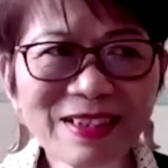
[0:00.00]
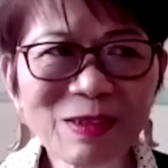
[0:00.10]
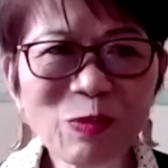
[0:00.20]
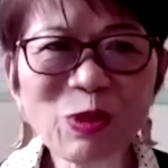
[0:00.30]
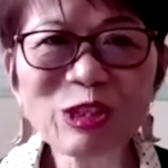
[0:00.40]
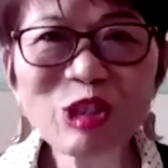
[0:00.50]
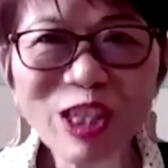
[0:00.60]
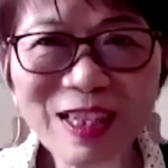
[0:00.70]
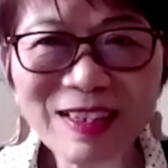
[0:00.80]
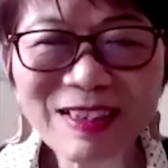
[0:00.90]

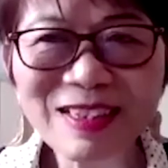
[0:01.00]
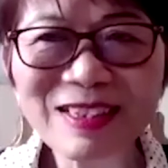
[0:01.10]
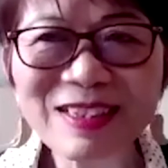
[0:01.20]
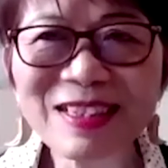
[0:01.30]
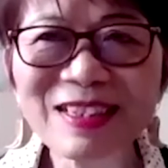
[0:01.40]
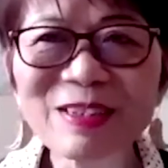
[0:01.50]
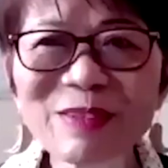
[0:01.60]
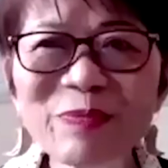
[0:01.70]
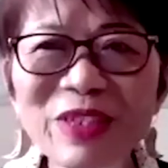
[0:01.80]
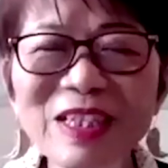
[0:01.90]
watching this
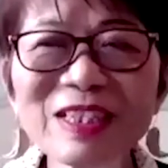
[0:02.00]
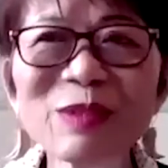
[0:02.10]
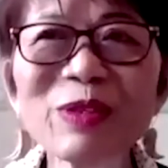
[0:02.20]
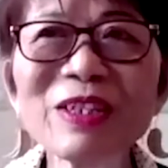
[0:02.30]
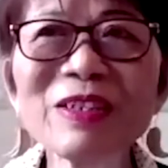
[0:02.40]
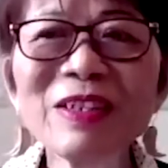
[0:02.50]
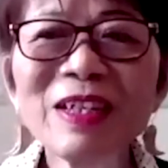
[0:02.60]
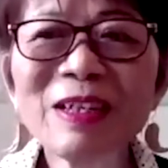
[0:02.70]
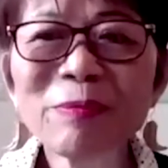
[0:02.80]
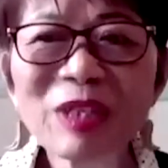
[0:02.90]
interview,
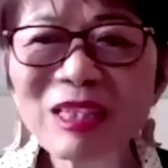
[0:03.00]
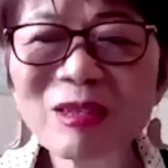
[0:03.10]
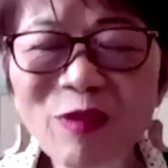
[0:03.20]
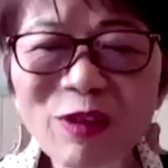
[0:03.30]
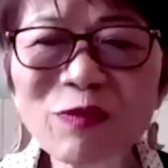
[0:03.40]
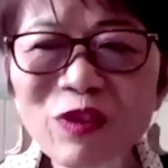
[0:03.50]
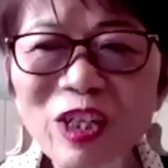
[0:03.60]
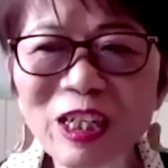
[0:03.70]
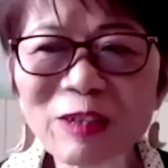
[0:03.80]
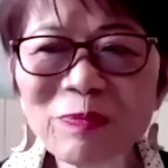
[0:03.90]
please feel
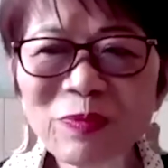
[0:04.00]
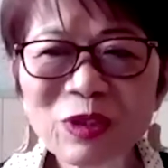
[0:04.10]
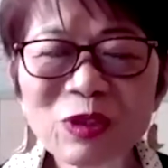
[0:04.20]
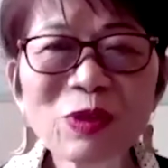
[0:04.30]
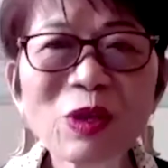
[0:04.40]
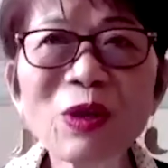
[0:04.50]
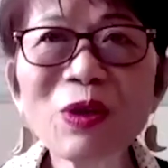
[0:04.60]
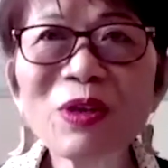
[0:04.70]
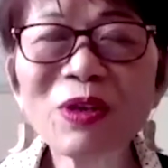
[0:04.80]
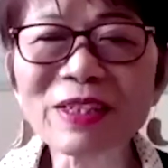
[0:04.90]
free to
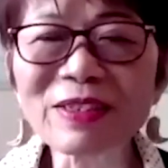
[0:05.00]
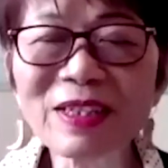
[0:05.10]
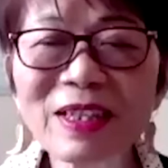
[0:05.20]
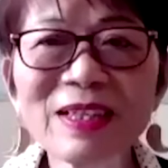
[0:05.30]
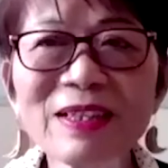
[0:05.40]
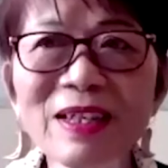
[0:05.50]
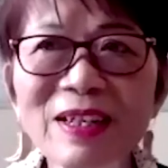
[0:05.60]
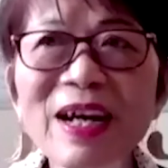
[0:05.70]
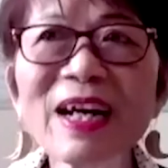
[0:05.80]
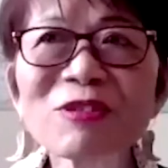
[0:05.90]
call us and
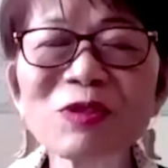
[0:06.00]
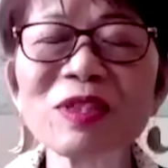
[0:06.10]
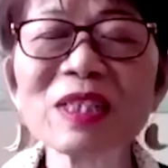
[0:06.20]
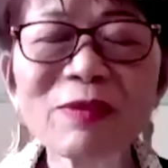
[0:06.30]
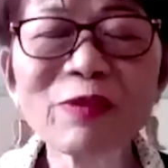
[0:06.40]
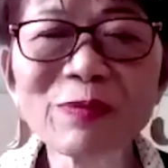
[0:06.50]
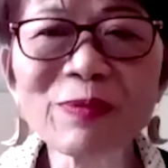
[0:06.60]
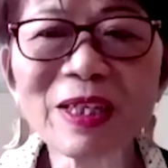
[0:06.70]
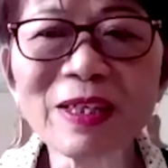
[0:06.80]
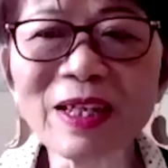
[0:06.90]
ask to see with
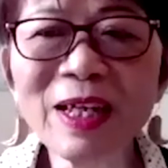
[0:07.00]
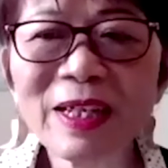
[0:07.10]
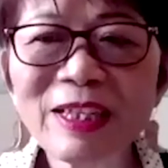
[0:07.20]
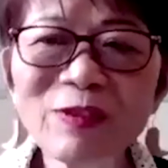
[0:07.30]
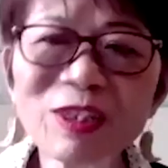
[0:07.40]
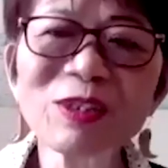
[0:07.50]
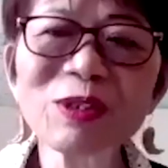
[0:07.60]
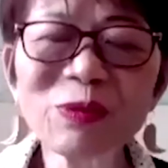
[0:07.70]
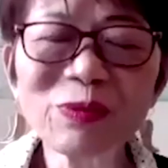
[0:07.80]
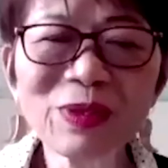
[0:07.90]
me. Even
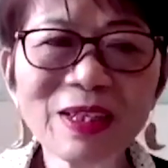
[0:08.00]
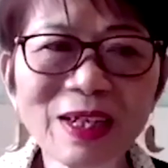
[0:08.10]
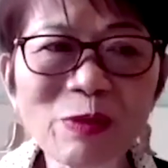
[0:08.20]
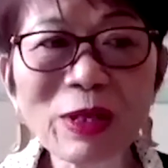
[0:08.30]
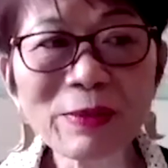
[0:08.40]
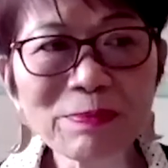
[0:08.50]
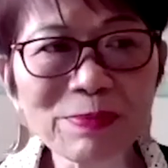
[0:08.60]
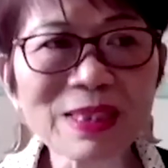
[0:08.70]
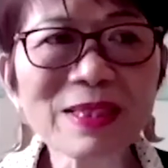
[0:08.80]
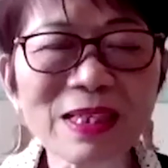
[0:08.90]
though we are quite
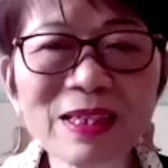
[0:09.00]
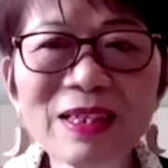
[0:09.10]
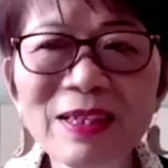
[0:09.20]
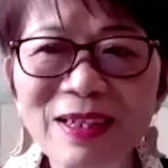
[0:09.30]
busy,